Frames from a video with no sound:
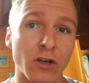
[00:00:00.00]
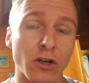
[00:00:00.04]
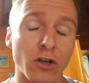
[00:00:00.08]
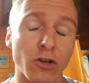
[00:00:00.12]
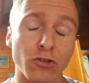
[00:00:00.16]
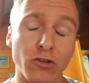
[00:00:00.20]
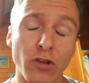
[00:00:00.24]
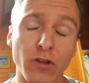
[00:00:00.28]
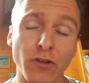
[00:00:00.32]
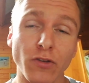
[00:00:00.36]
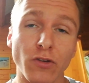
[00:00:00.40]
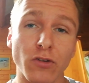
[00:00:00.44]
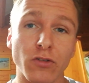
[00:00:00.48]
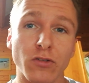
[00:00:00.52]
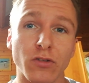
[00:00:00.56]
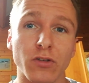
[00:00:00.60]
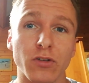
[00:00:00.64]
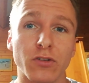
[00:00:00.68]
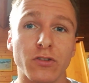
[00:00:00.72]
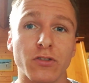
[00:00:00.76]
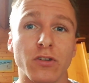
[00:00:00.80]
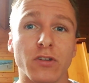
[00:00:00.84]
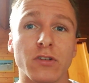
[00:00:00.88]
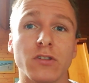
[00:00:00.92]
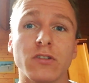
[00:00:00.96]

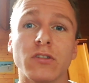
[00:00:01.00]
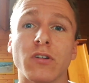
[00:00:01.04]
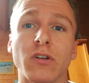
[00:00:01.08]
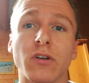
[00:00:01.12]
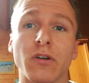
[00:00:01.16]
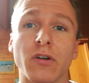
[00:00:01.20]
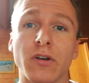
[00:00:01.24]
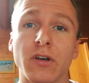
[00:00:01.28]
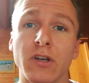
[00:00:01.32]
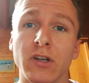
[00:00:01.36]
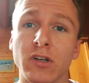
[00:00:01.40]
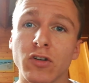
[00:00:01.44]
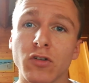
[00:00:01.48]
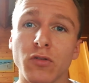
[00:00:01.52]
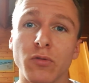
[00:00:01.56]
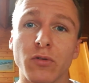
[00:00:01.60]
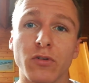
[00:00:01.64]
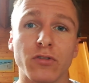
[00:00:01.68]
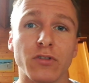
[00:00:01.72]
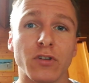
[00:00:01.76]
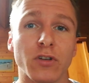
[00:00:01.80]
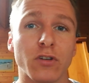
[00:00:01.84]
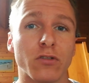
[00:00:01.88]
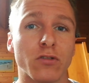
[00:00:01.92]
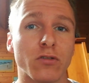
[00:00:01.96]
citizens it's an
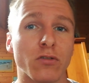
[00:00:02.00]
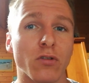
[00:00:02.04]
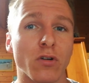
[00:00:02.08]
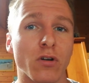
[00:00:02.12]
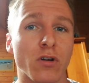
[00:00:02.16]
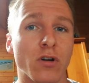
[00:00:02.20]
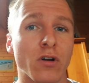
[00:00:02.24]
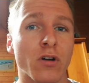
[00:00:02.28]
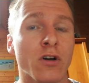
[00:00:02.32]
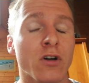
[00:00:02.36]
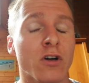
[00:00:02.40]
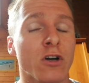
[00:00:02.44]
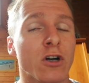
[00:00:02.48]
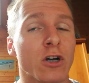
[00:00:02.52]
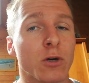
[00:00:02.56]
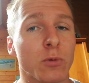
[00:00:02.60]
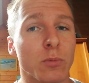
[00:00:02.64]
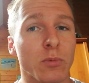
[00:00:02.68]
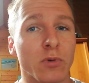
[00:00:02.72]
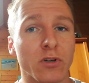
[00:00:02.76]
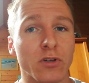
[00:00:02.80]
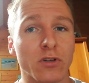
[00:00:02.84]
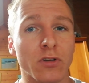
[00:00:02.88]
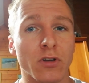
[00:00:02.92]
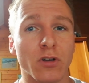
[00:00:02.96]
interesting stock
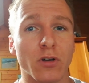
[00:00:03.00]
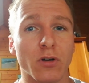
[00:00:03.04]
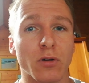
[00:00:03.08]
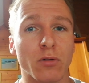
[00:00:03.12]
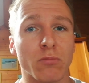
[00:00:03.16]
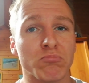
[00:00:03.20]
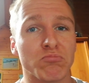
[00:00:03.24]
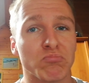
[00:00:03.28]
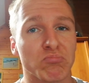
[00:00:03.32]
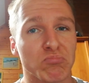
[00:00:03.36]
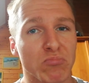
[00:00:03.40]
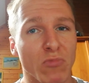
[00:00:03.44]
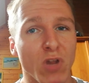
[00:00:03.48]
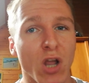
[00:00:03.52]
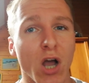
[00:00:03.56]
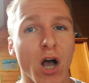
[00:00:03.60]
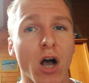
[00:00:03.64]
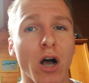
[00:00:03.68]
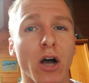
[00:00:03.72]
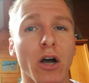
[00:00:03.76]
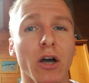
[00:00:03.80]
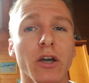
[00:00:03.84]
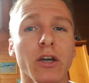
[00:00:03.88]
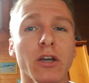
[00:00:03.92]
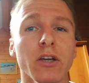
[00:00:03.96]
with a
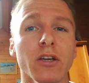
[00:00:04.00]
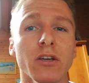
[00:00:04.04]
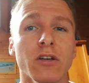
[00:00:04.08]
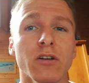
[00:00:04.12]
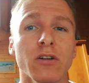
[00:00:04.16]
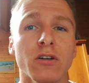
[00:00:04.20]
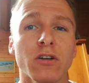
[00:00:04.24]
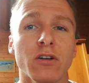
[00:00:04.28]
high